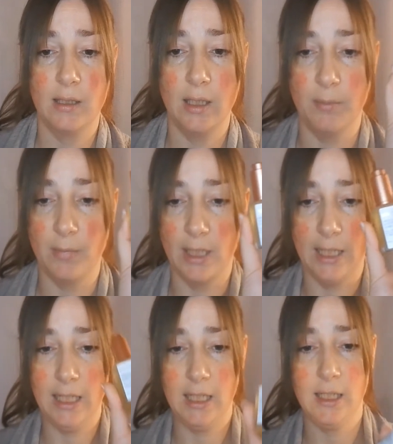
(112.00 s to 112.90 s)
in my
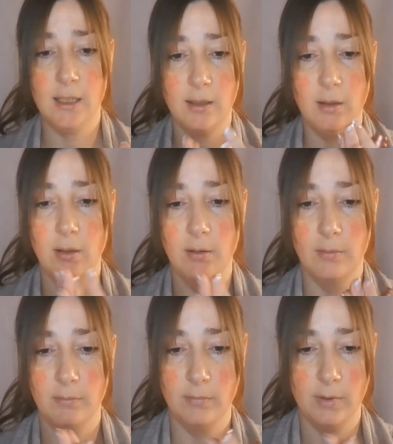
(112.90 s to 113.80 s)
hand,
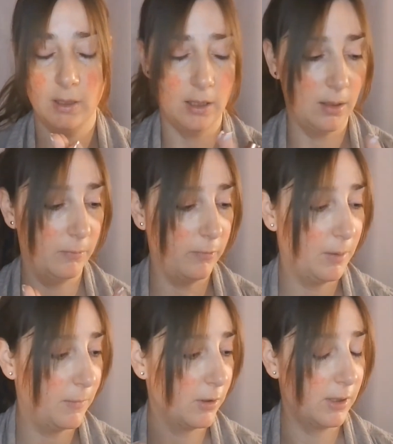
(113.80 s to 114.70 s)

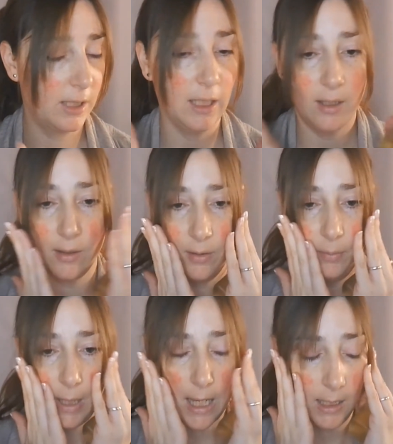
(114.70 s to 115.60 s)
rubbed those together,
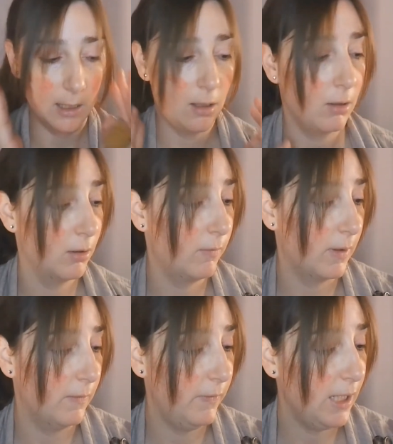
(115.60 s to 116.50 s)
patted it all over
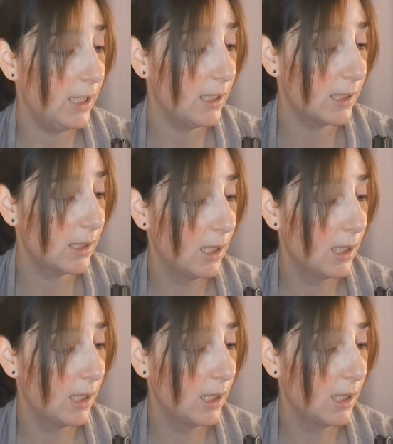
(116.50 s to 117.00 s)
the face,